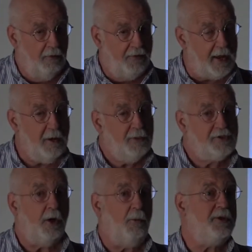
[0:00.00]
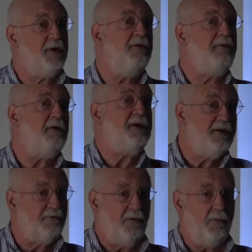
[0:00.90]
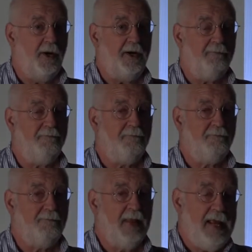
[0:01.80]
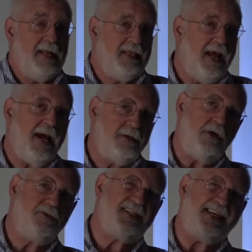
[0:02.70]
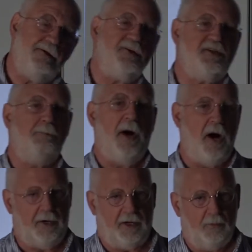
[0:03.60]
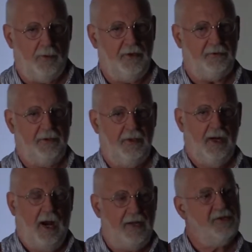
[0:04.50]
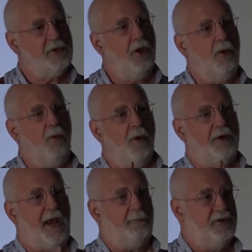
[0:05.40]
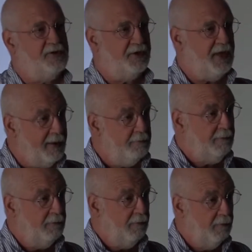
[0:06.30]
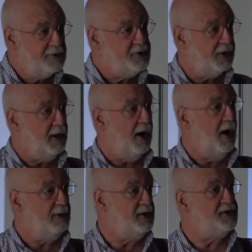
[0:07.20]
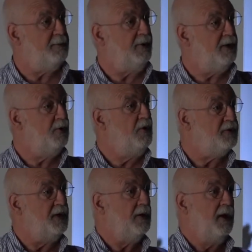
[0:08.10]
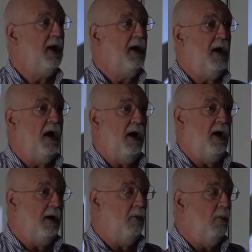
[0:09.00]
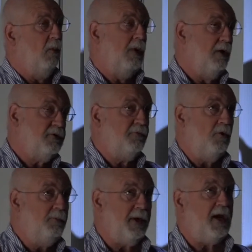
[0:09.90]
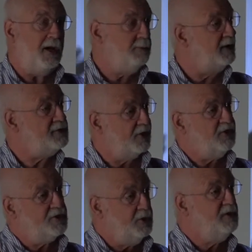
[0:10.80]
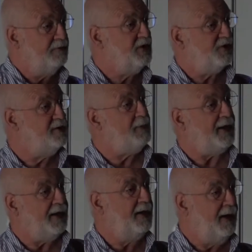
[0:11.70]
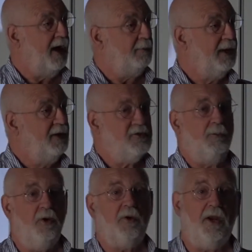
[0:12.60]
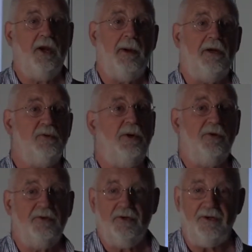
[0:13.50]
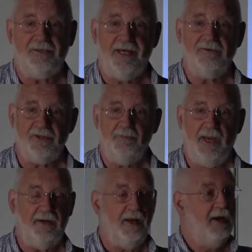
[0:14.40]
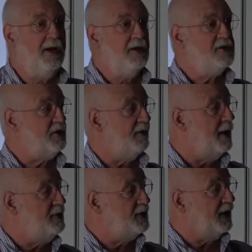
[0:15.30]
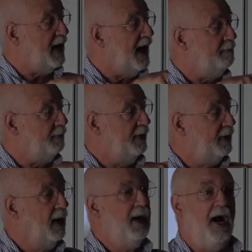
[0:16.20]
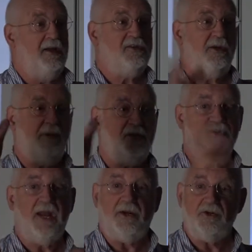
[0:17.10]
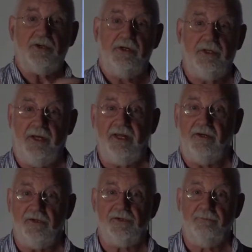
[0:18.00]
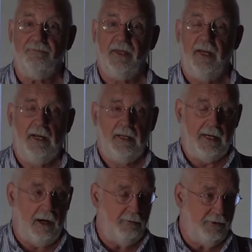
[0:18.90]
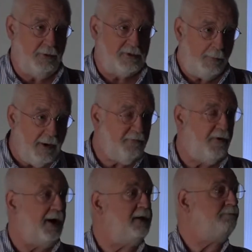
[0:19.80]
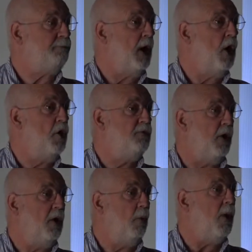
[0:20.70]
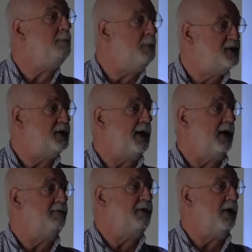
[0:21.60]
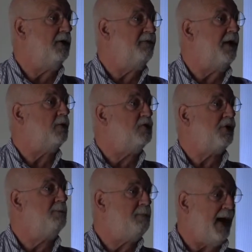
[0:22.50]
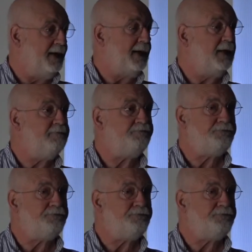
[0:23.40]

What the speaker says: They were dealt with in a very different way. They had no skills to bargain with. And so what happened to them was that the army simply moved in, well, it was a full brigade, but it was actually 2 divisions backing it up. So we're looking at about 20 or 30,000 men. Surrounded the camp and simply snatched the leaders. Now, there was a big fight over one particular fellow, a fellow called John Pantling,